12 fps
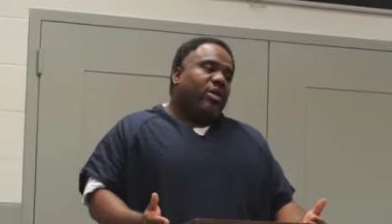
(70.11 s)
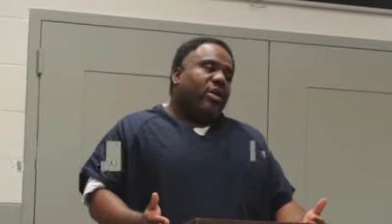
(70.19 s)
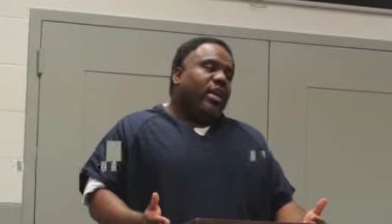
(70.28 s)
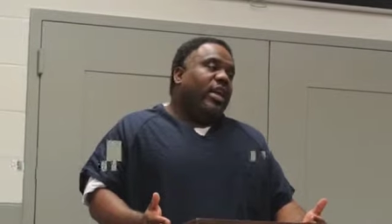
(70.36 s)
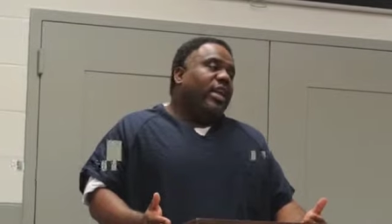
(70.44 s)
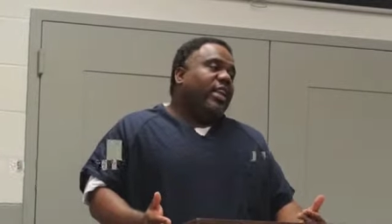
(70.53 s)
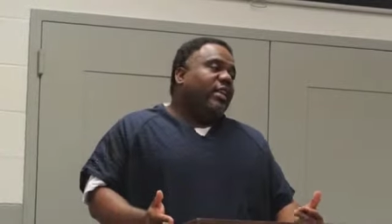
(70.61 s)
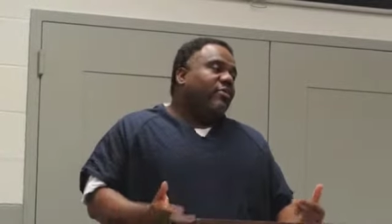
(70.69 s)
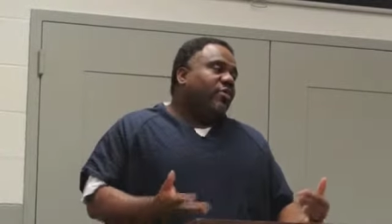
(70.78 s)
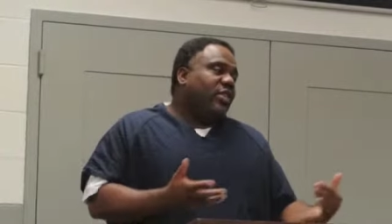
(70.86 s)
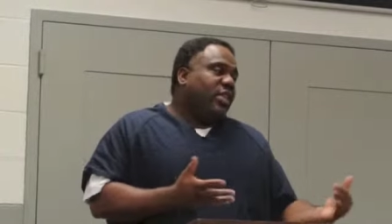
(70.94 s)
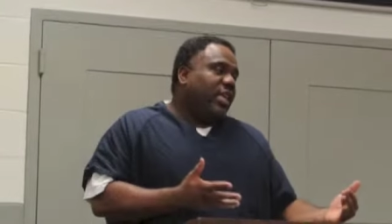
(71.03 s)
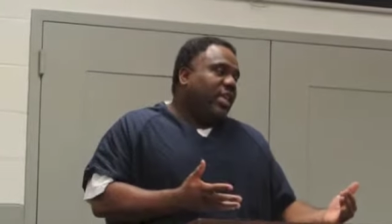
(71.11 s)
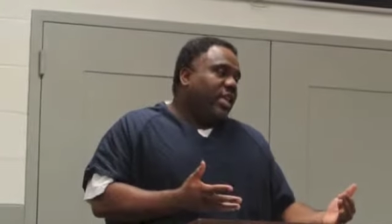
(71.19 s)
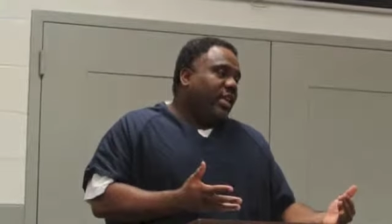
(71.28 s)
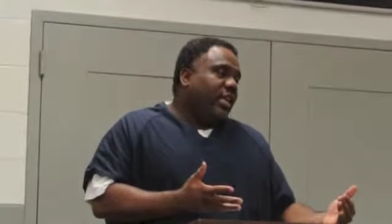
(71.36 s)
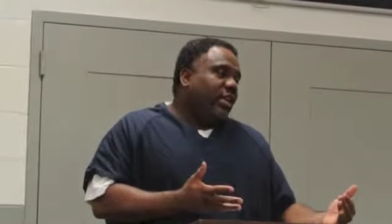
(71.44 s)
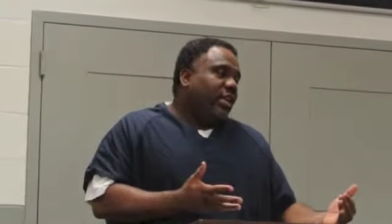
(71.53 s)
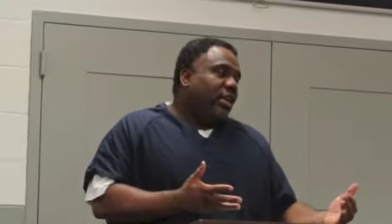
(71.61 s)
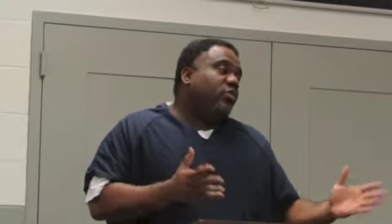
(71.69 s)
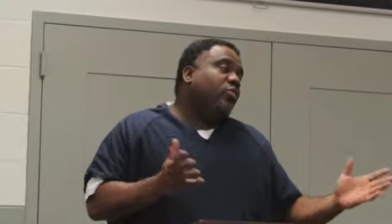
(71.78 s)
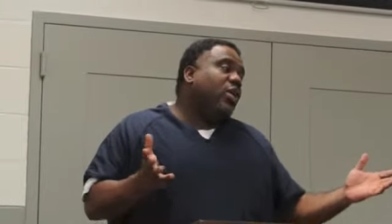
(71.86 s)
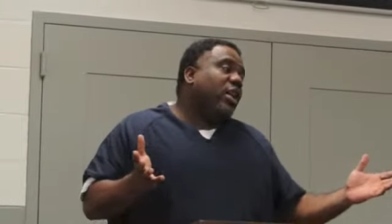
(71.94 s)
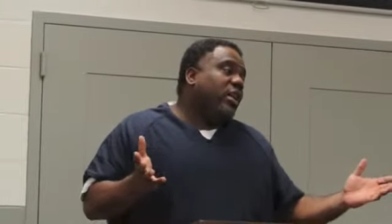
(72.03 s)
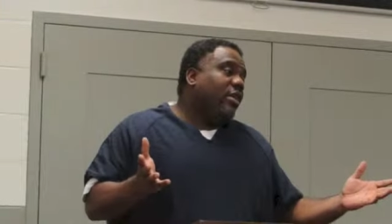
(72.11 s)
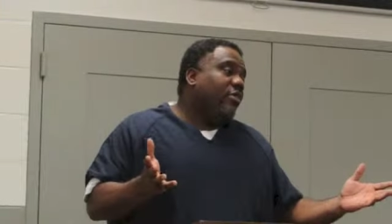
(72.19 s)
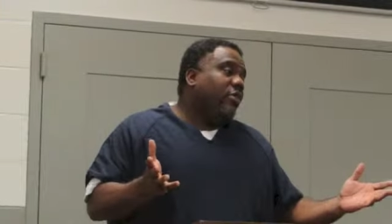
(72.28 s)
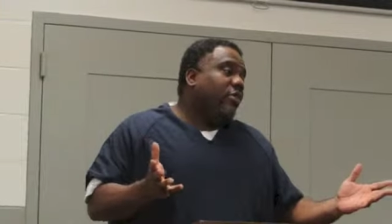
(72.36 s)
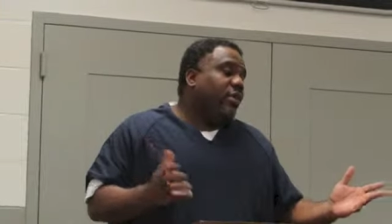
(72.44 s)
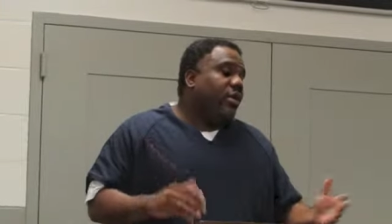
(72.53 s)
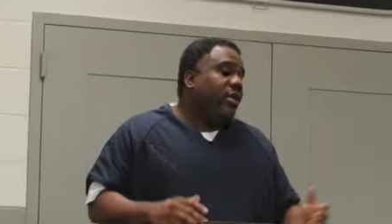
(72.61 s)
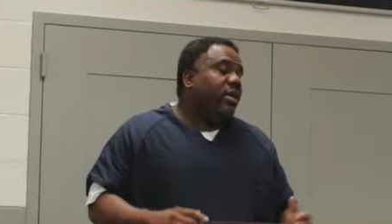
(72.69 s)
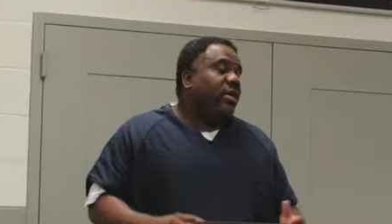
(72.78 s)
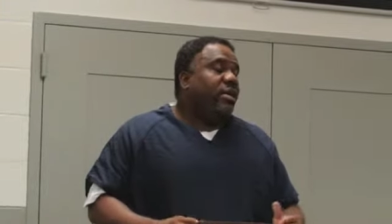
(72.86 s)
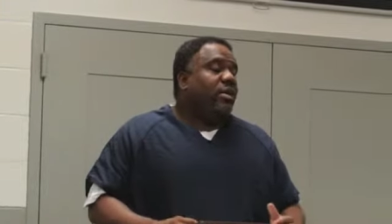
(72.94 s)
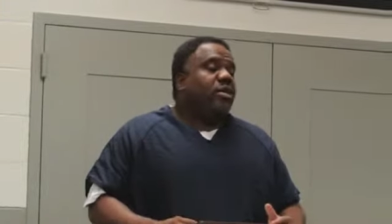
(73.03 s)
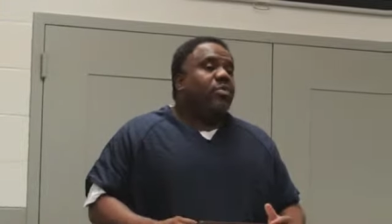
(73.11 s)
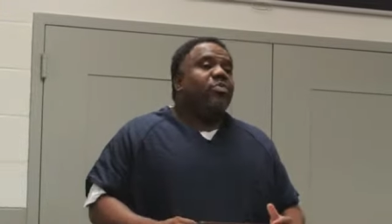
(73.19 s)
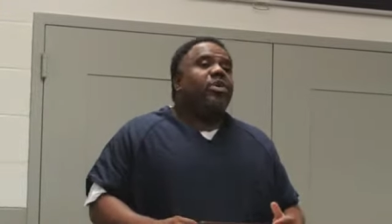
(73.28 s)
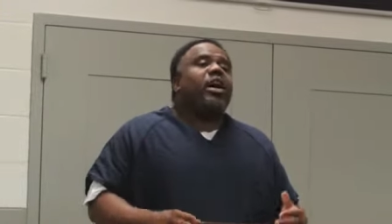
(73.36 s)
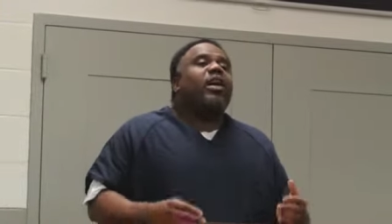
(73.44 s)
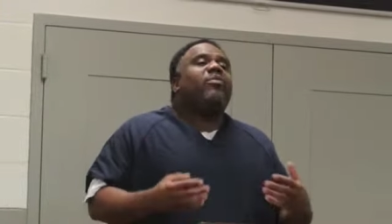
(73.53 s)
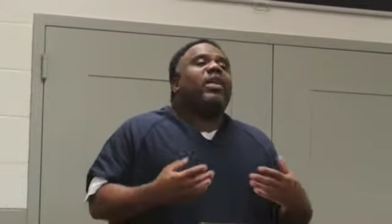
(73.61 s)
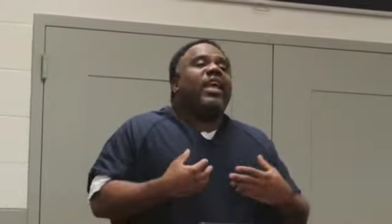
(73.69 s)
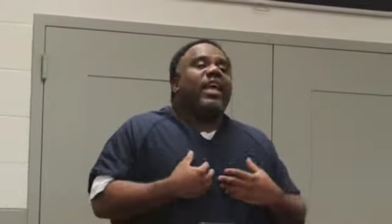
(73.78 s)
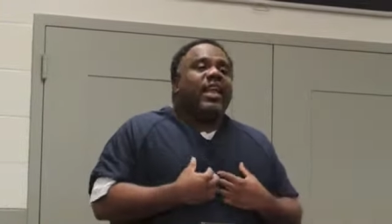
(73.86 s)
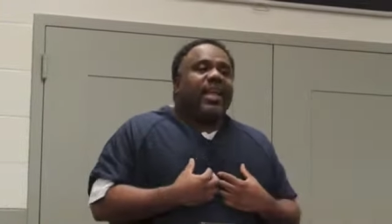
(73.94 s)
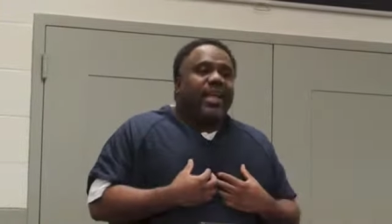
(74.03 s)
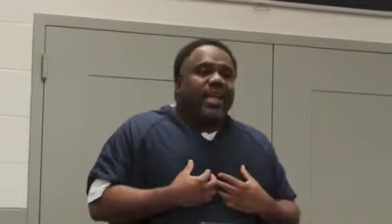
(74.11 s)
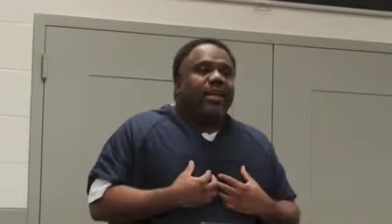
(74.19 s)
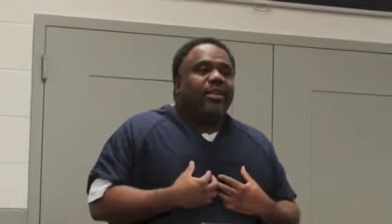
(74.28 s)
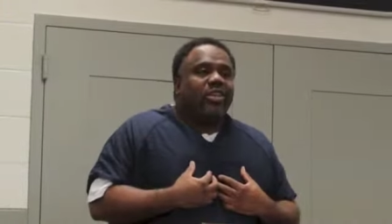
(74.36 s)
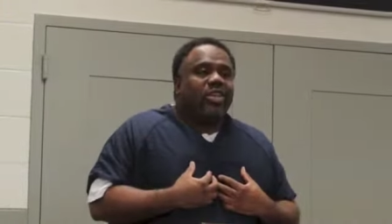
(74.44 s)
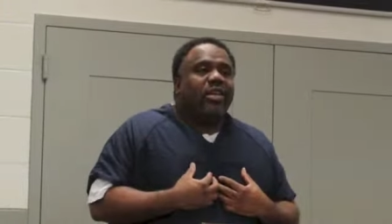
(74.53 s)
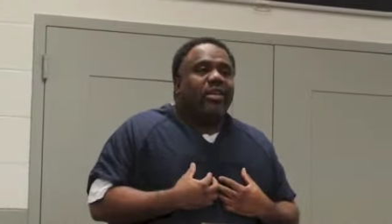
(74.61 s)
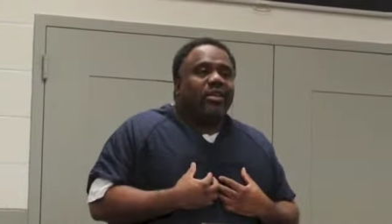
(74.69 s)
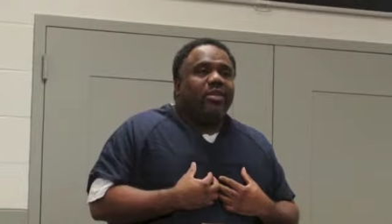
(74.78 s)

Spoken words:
I ain't never said, you probably never heard it, but I'm glad I came to jail.